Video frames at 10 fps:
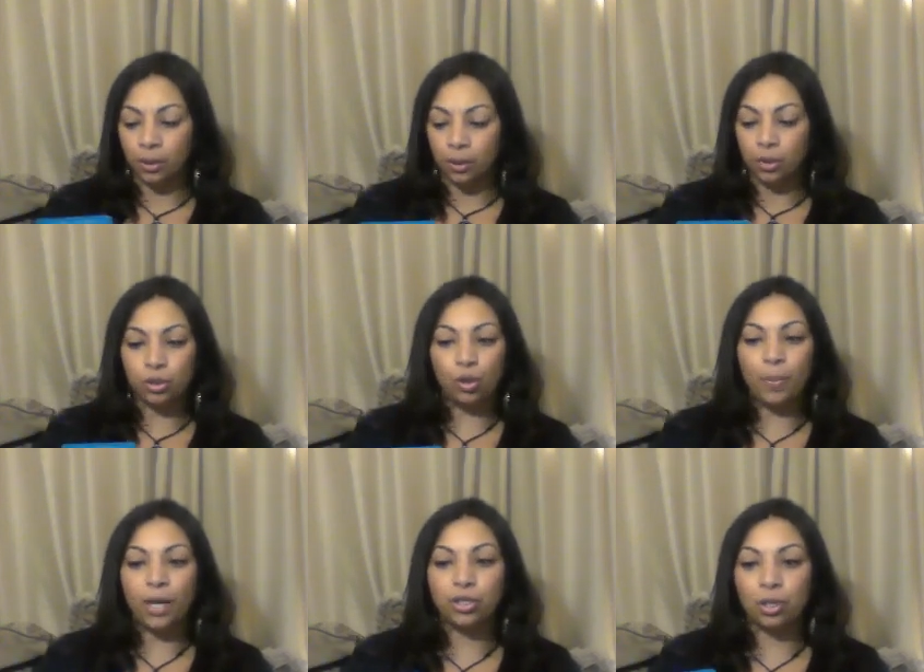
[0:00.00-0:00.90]
There's no
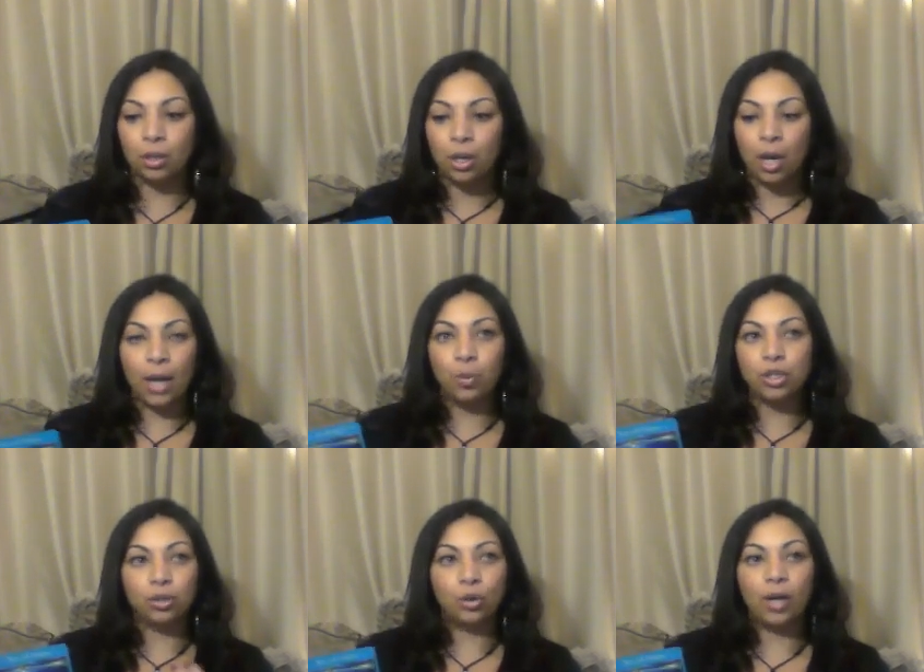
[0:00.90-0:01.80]
passion. And
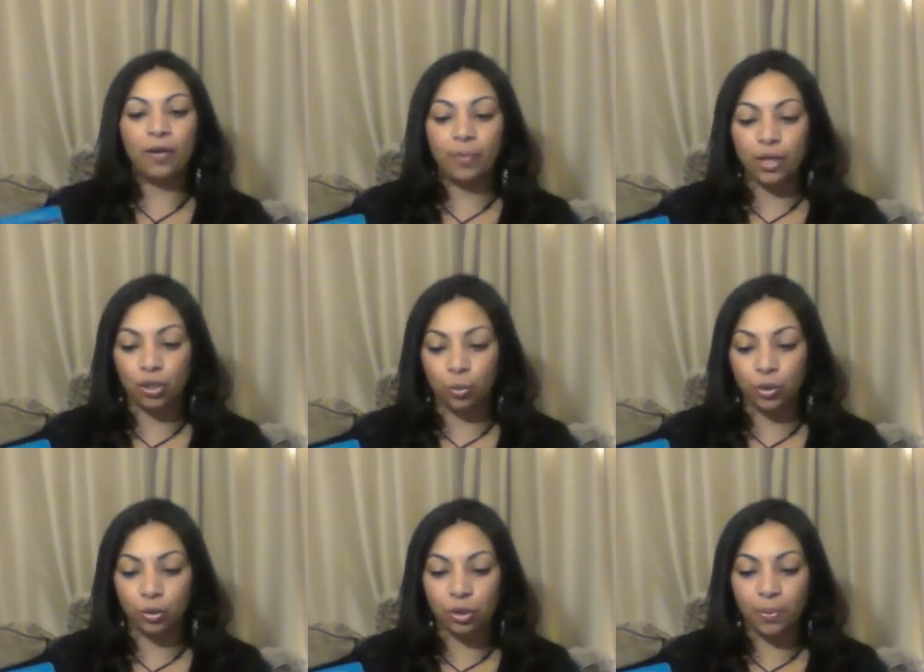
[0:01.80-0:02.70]
once you don't have passion with
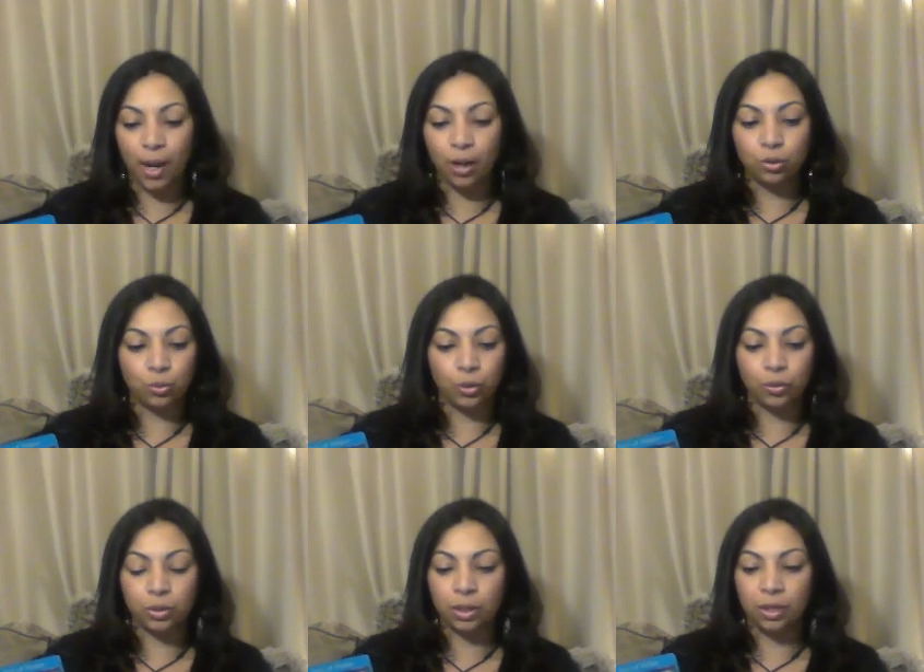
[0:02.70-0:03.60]
your spouse or
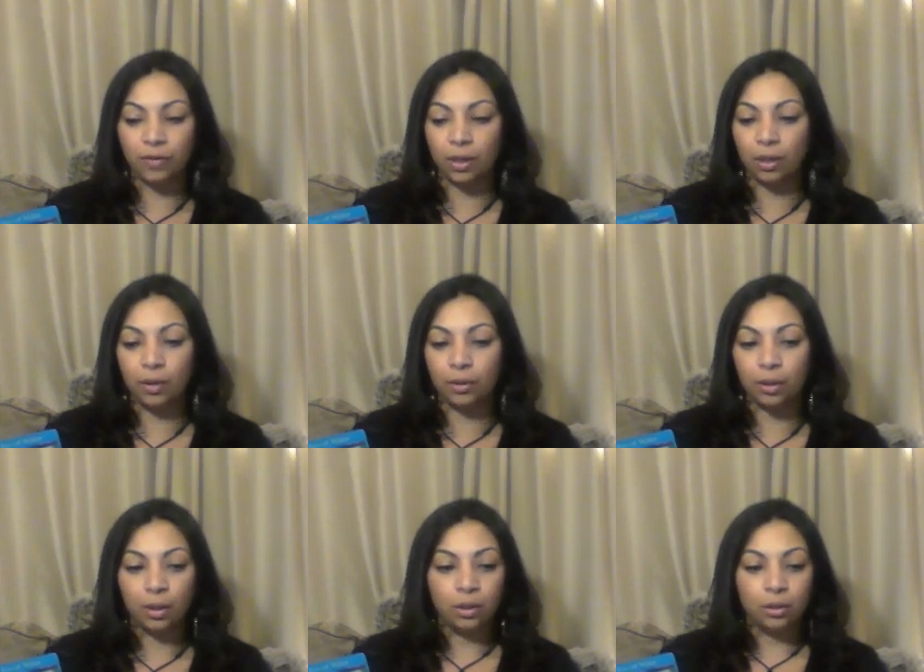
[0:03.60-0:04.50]
your significant
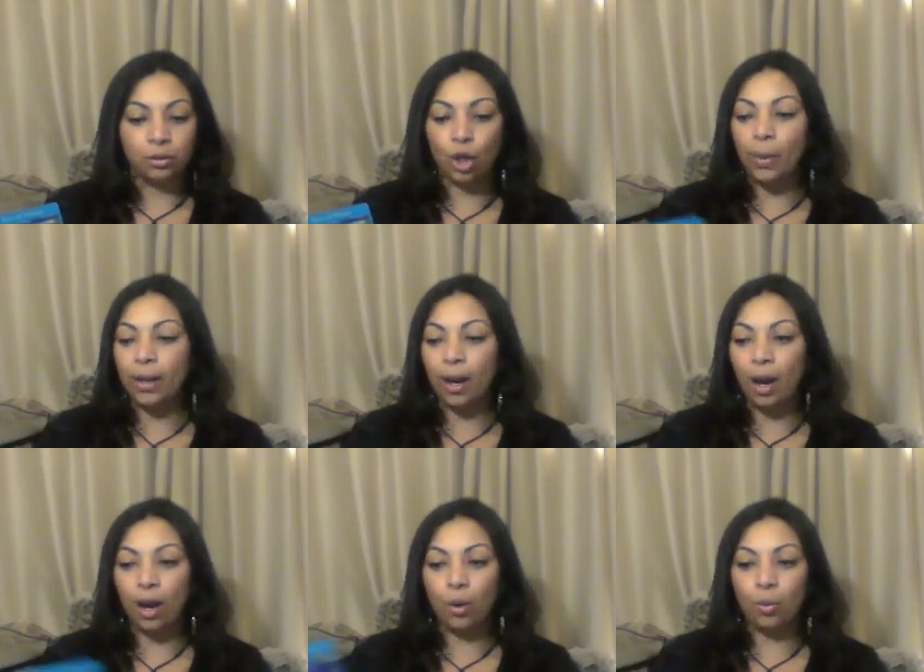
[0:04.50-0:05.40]
other, no matter
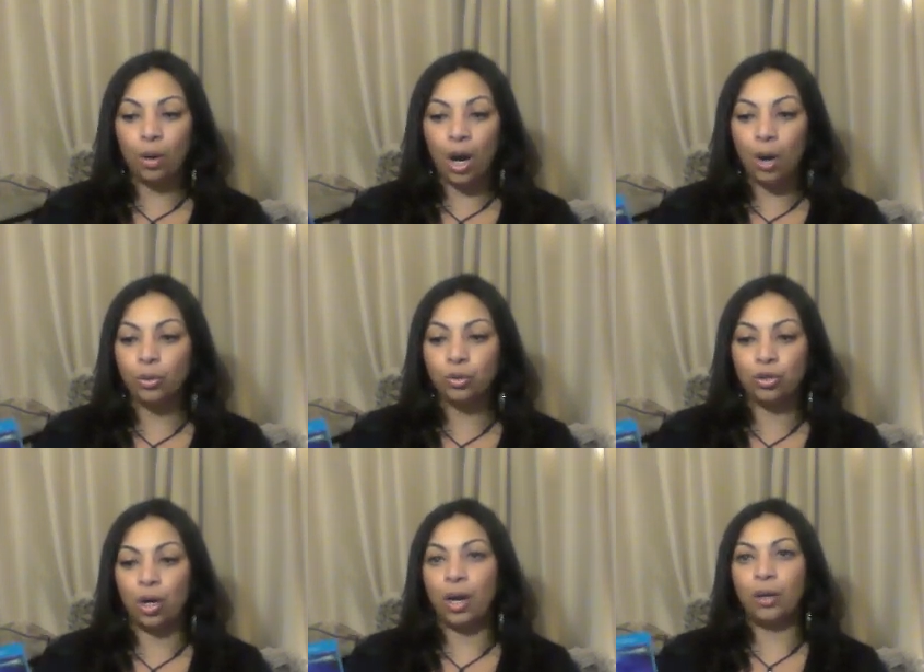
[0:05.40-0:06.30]
how you
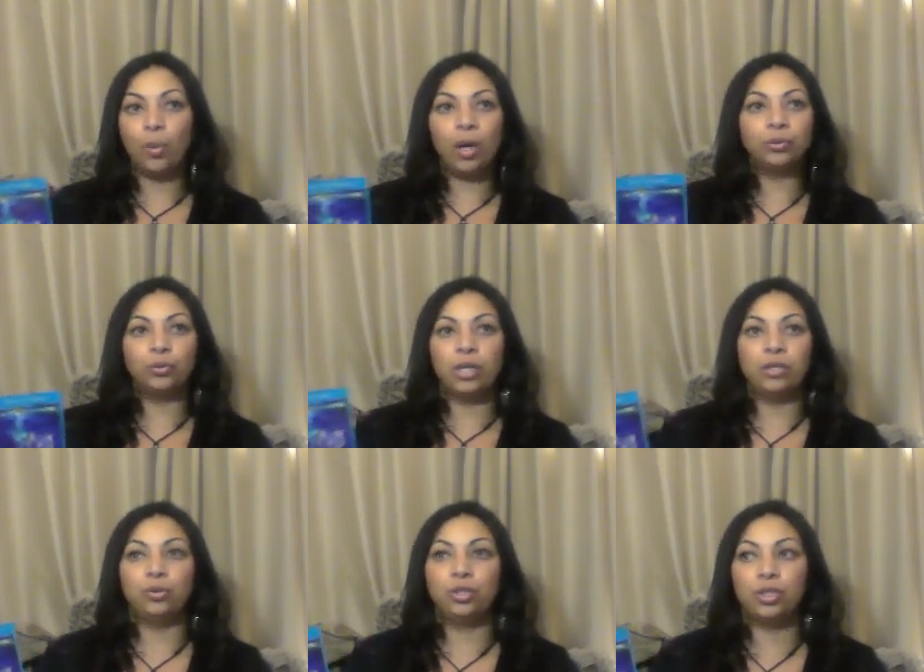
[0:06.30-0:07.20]
try well to
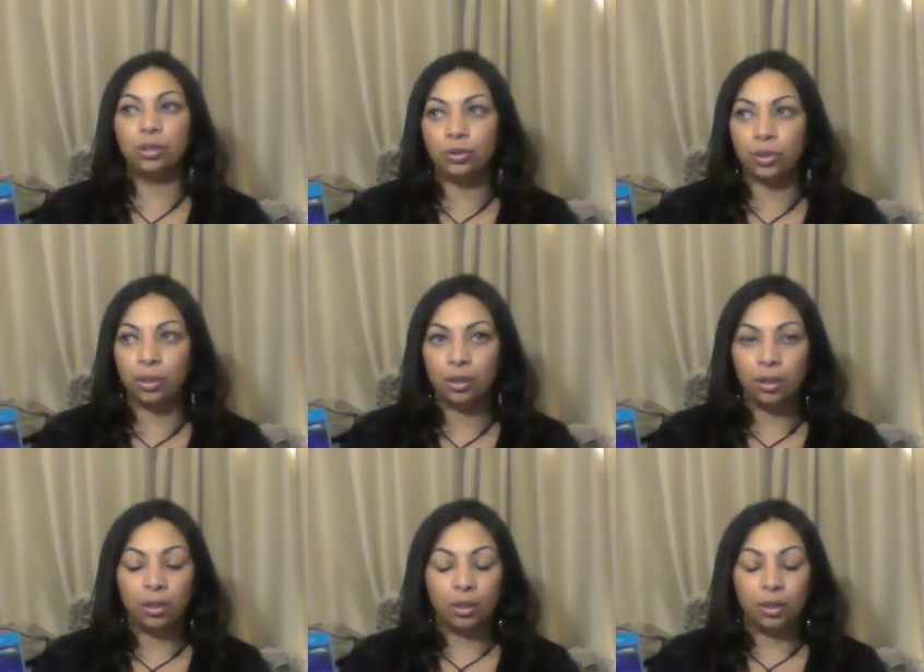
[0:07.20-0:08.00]
raise your children,